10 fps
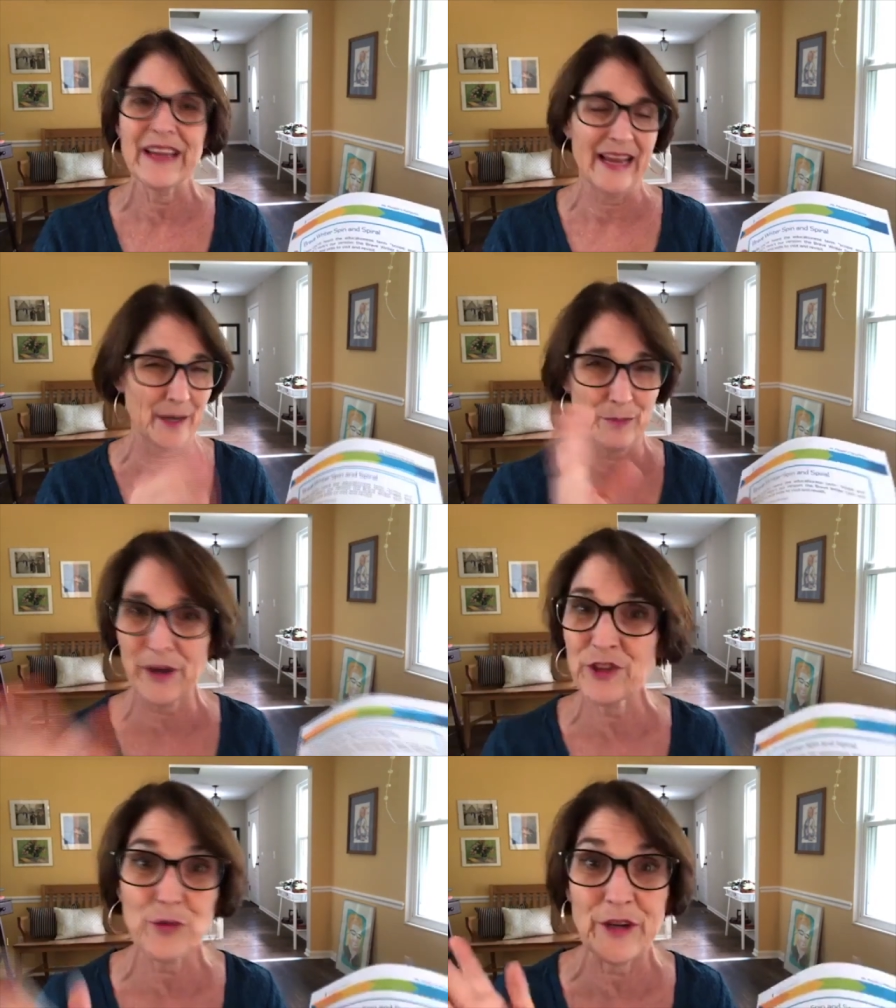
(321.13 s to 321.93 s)
and
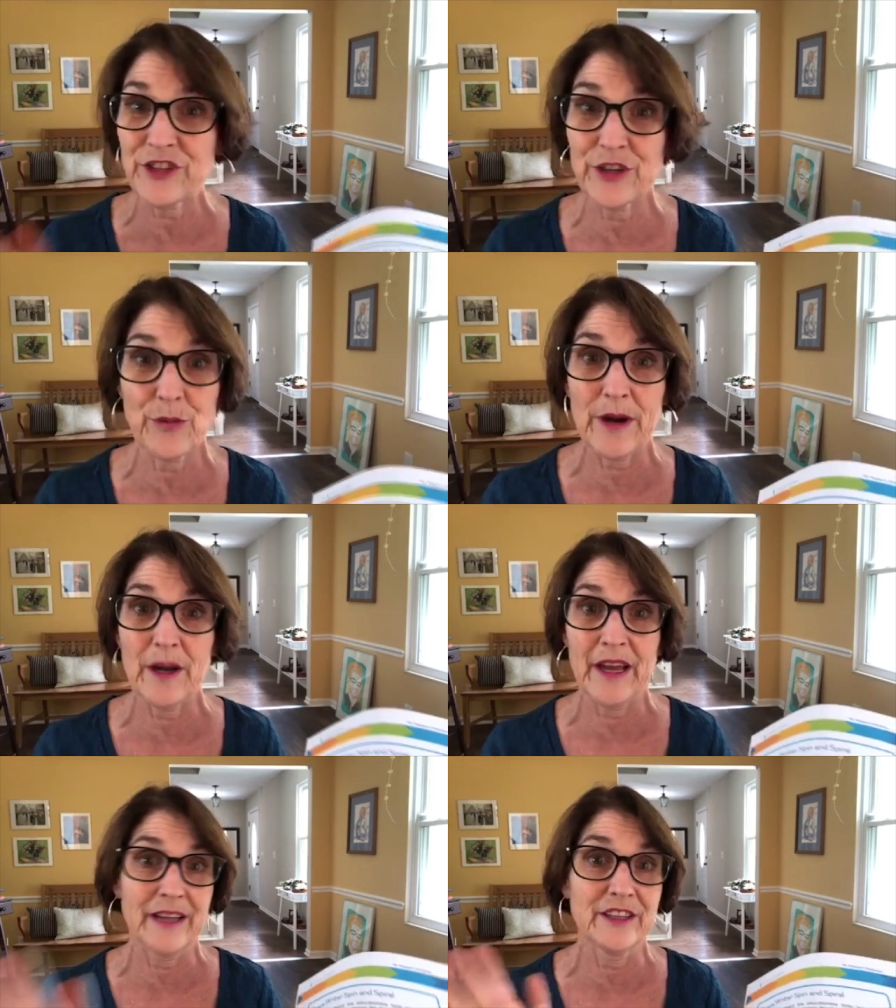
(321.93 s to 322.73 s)
punctuation
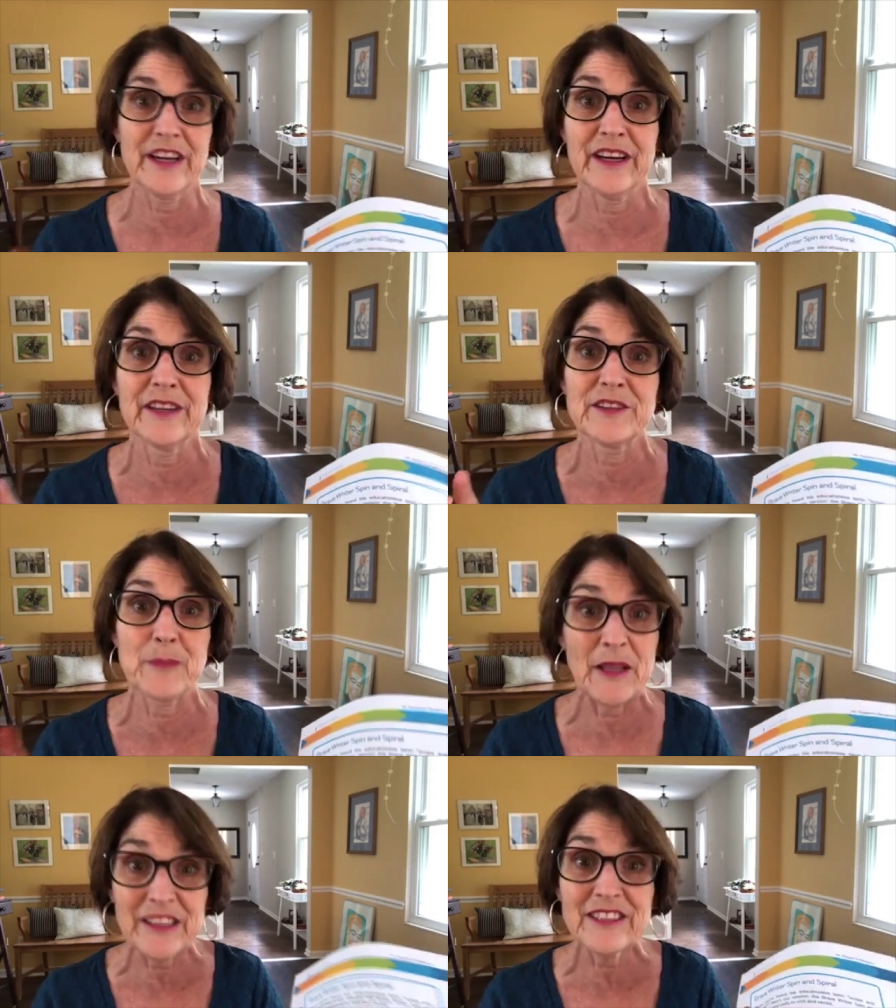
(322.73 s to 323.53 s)
and spelling